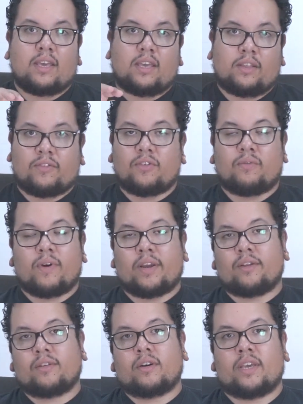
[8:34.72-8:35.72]
into the
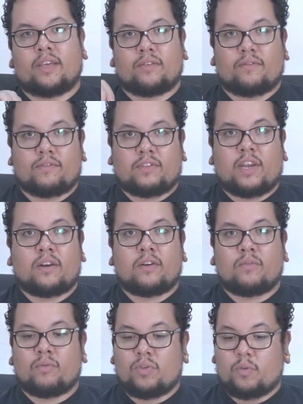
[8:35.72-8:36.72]
regular hit.
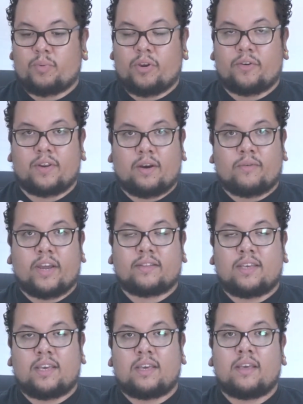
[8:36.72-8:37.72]
Standard will just be your direct
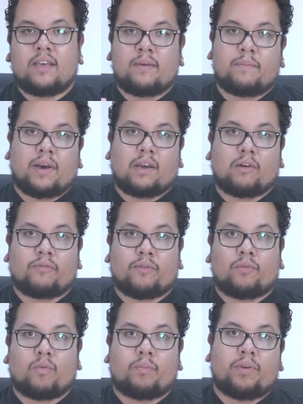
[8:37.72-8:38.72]
hit.
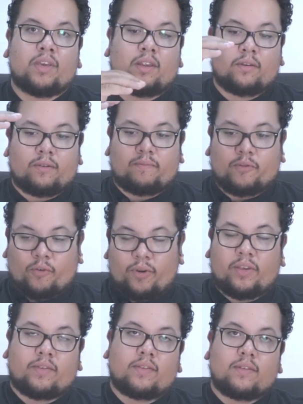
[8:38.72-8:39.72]
Powerful will be
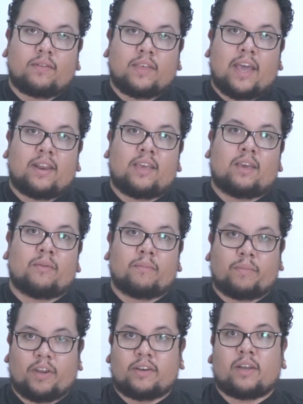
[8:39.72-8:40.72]
increased that hit
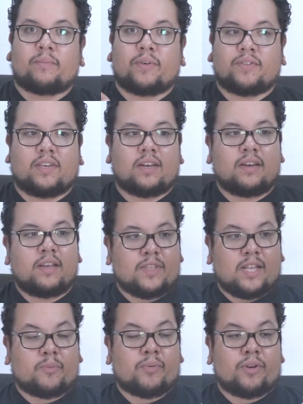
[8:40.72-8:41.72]
by 10%.
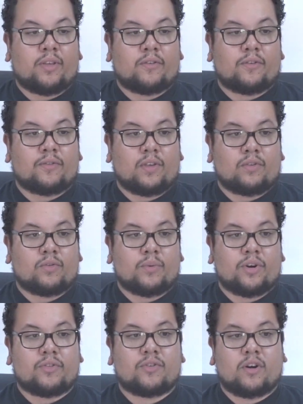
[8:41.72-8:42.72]
That's pretty interesting. So we're
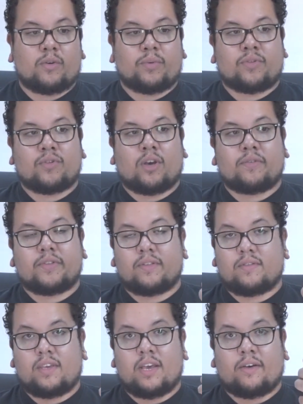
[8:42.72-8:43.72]
gonna start it with soft
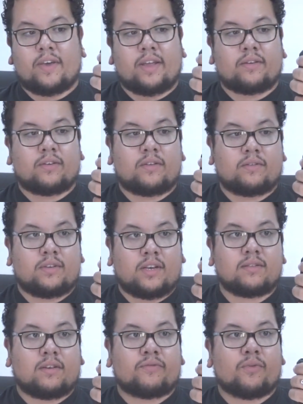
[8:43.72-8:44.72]
and see how that
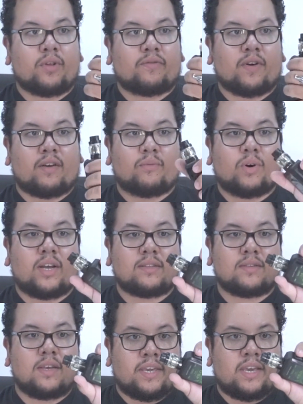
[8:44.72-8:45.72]
does on 45
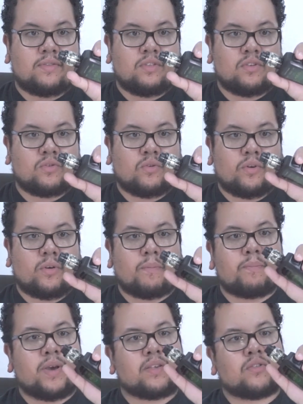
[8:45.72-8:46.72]
watts. Again, this coil
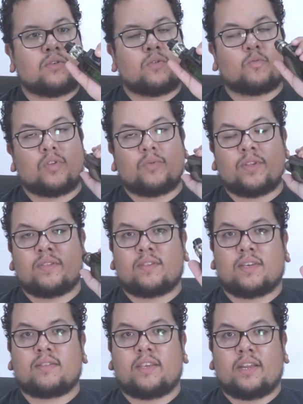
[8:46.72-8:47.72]
best used between
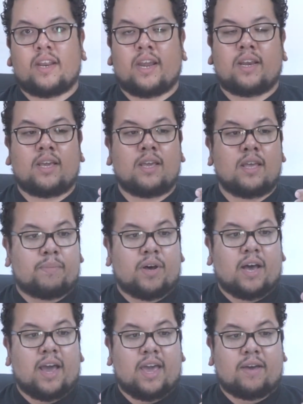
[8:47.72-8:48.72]
60 and 80,
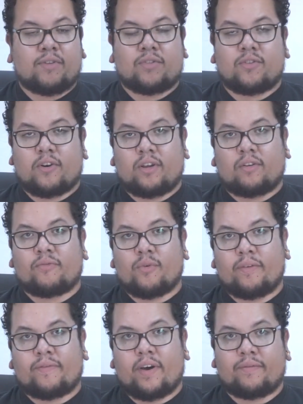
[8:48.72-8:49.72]
but I have it starting on
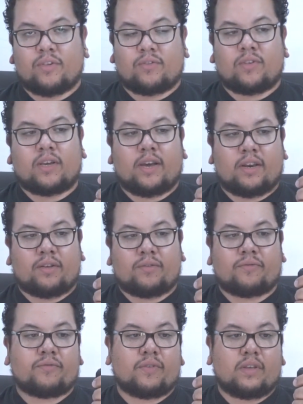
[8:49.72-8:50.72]
45 just to kind
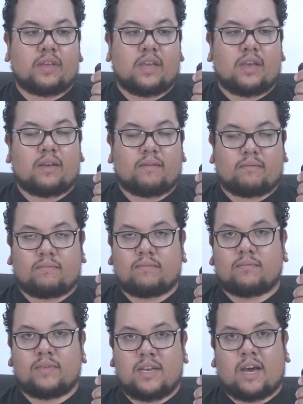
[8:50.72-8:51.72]
of
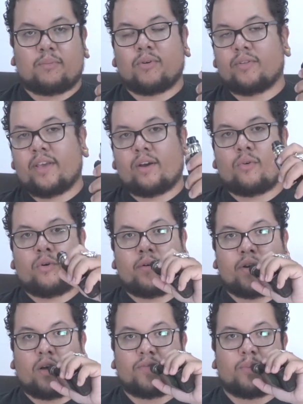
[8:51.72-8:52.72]
not burn that coil
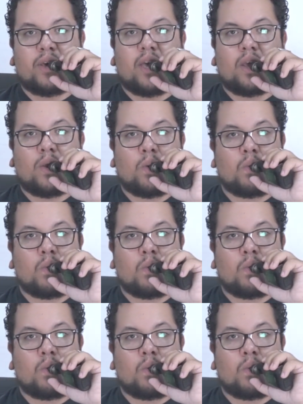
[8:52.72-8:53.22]
right off the bat.